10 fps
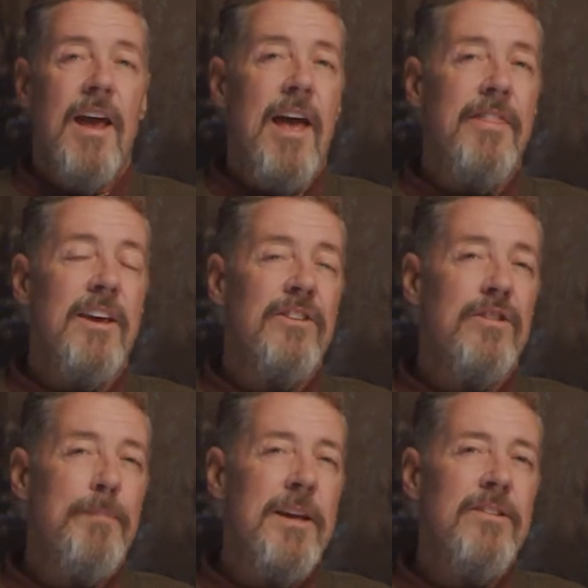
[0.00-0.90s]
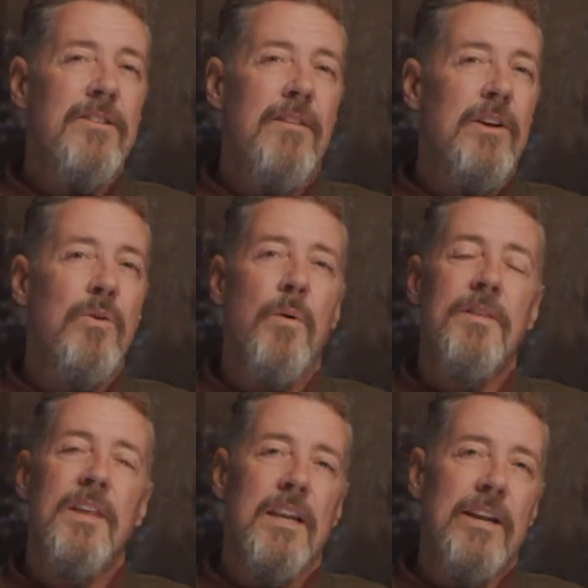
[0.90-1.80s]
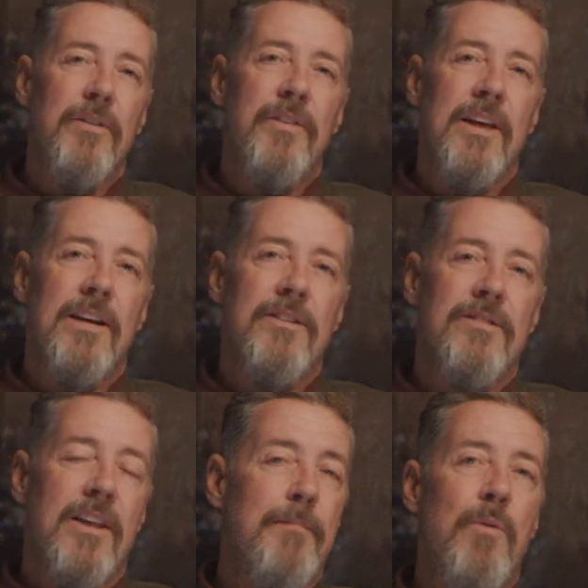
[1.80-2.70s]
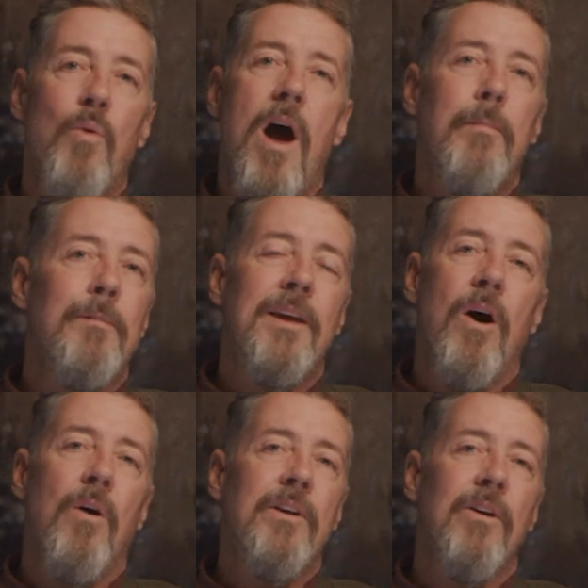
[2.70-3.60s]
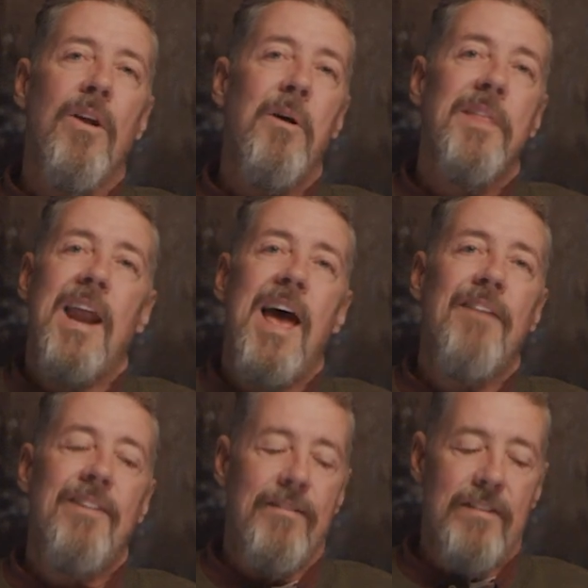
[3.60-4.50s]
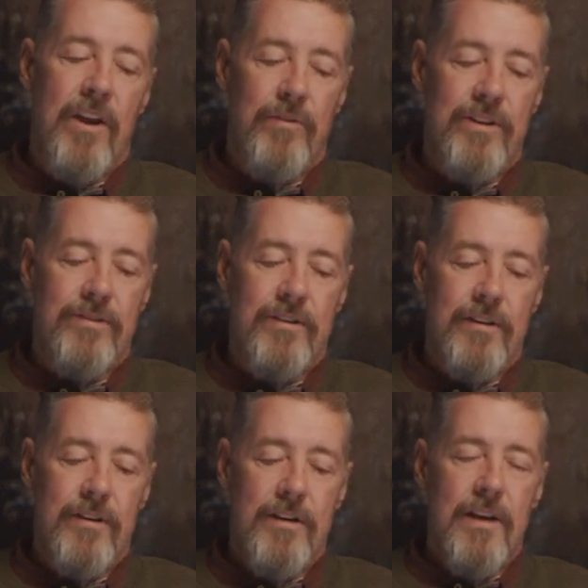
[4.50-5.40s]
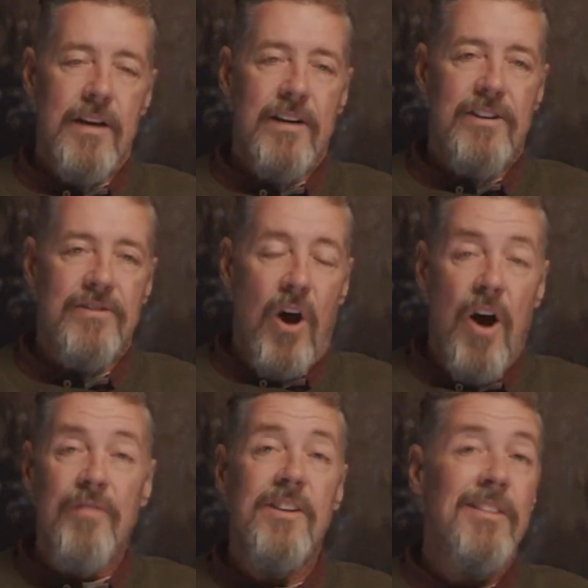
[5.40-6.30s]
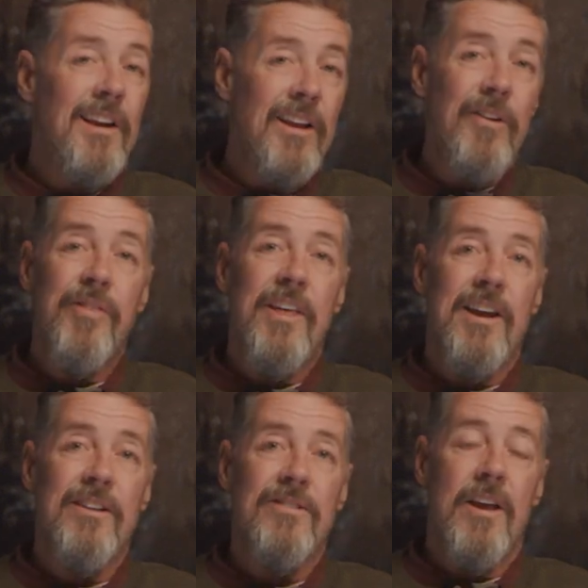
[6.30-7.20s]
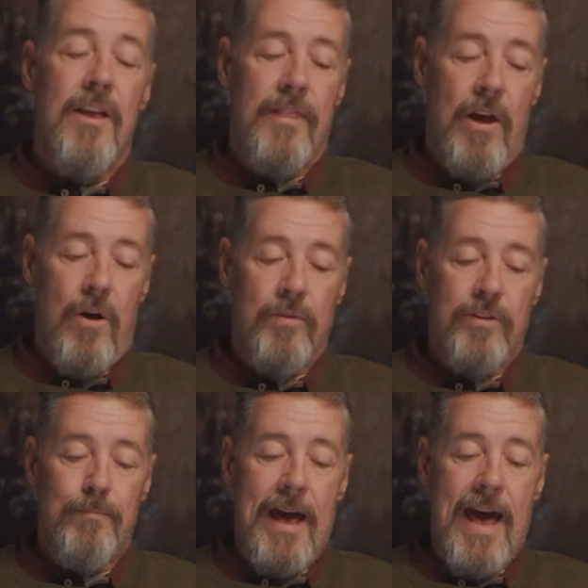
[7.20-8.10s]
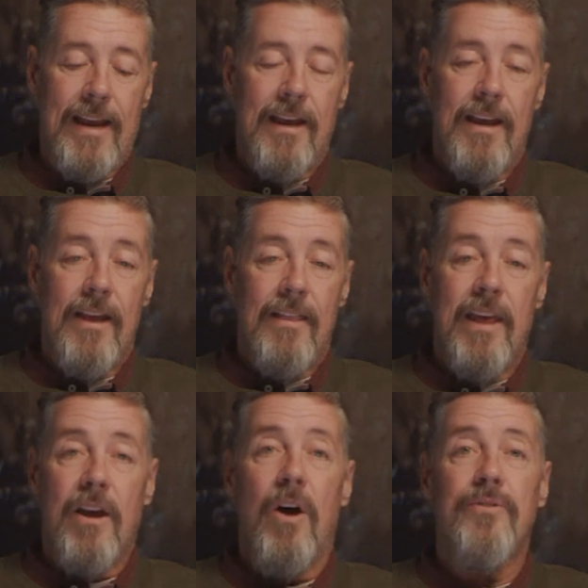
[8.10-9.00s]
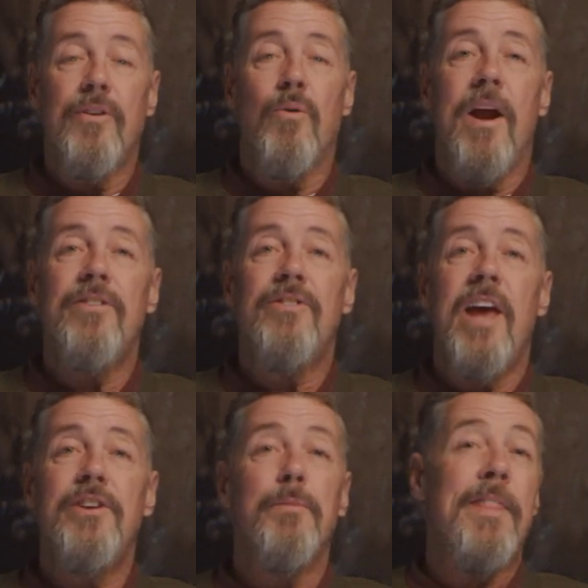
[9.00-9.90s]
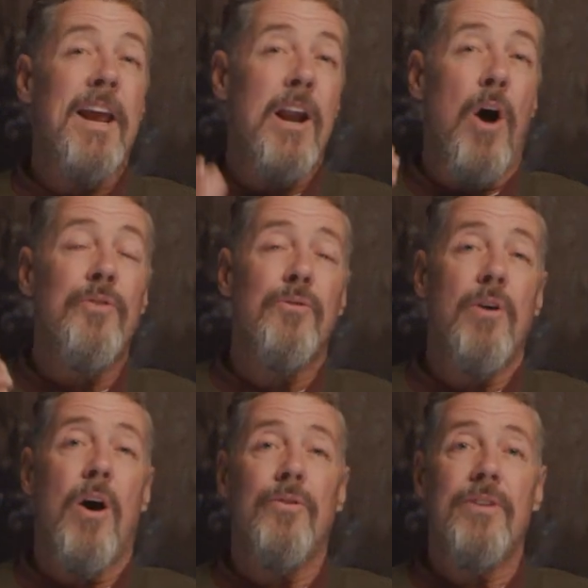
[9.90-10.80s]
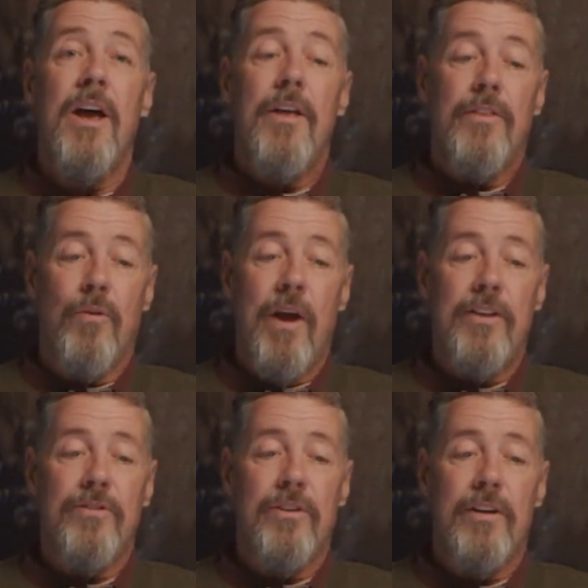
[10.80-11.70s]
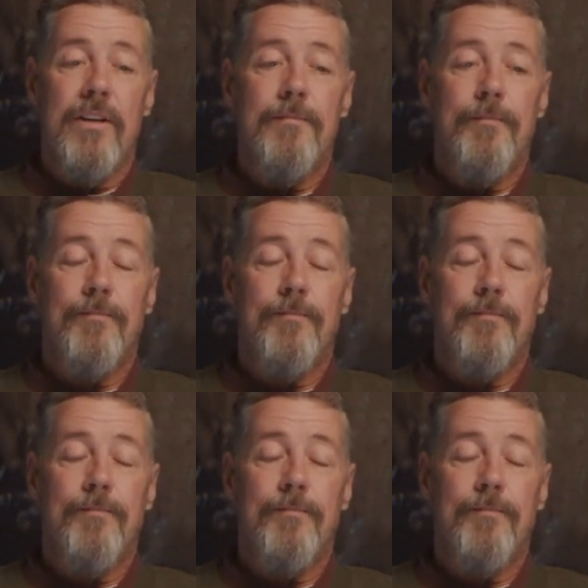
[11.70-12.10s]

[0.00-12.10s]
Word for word: at the expense of ignoring the little things that have been robbing me all year long that I haven't even noticed. Because it's often the little things that hold us back. They cause the greatest danger, but they can also cause the greatest good.